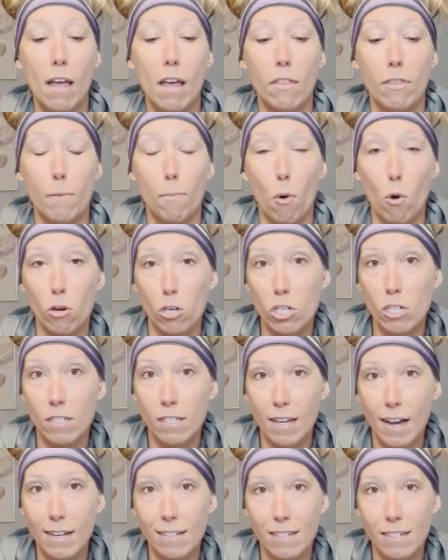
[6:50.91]
the portion
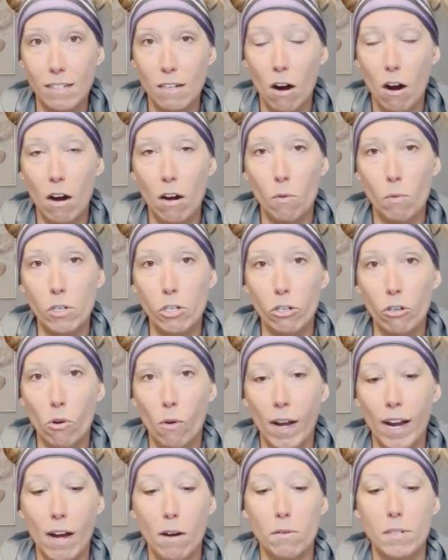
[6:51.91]
sizes are when you're
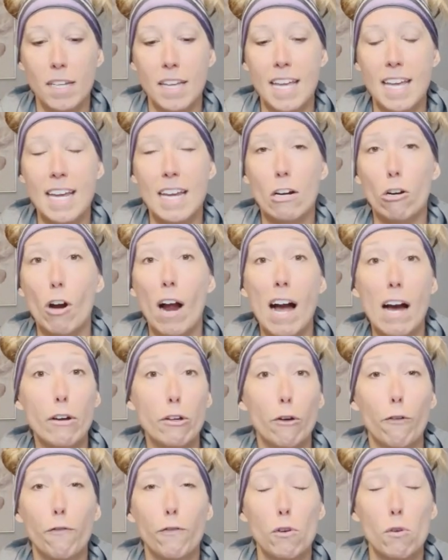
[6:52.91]
going out to eat or how
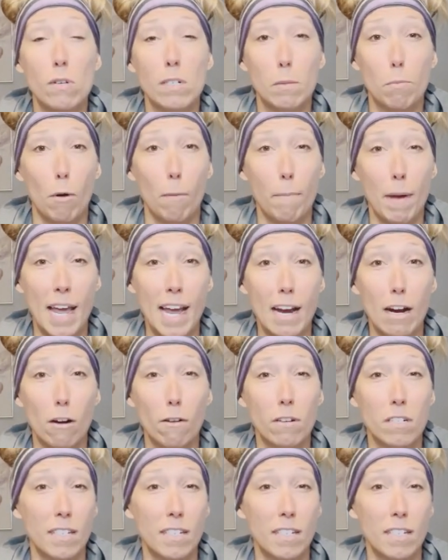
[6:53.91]
your food is prepared,